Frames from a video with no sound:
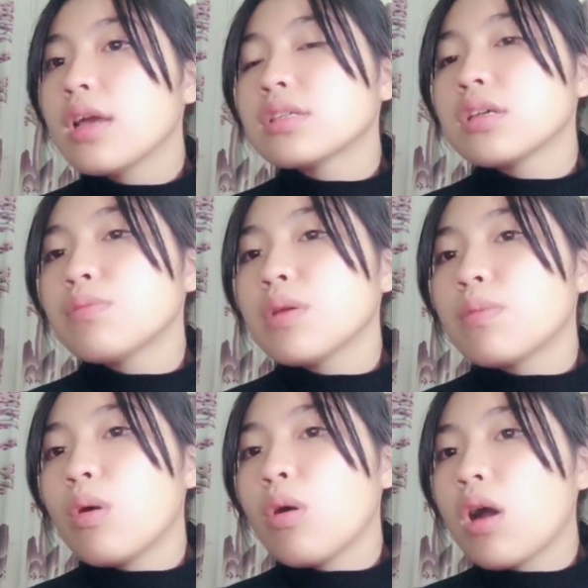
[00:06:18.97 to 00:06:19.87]
Some
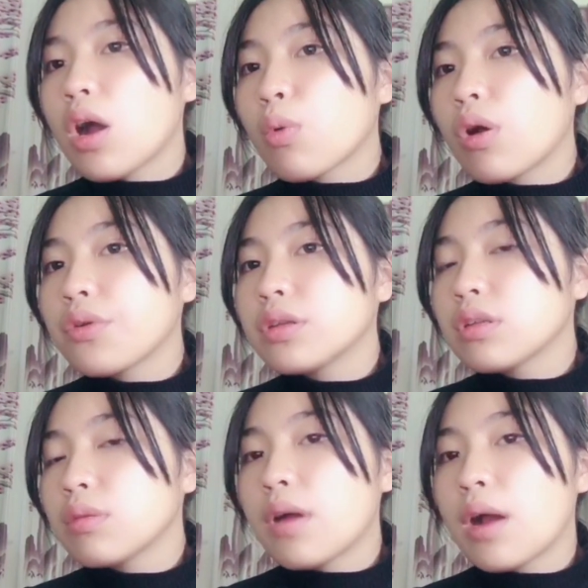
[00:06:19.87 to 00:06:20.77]
people are
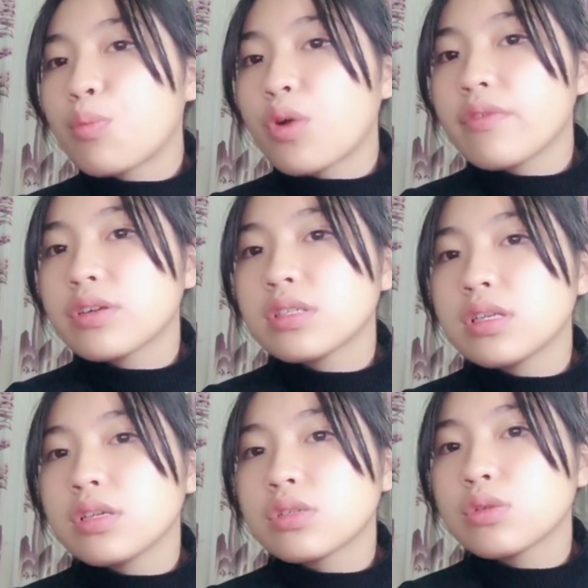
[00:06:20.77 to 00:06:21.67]
worried about
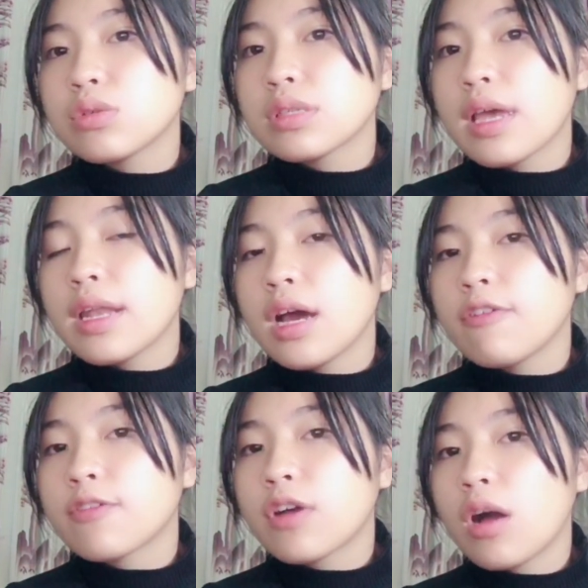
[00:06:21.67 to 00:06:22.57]
privacy issues and
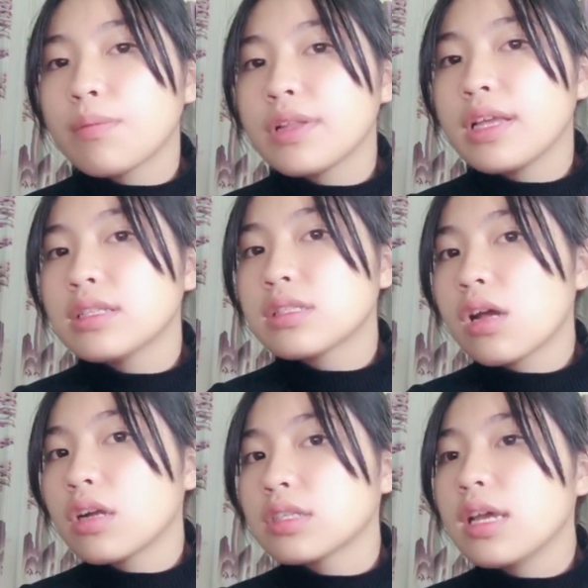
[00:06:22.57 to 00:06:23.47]
have complained
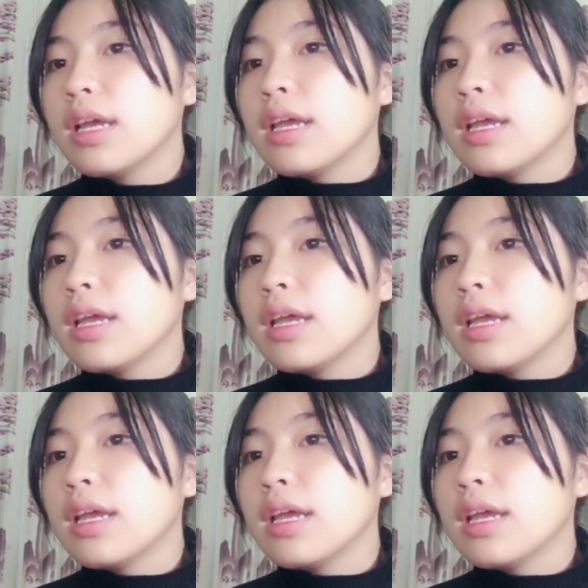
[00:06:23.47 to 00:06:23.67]
that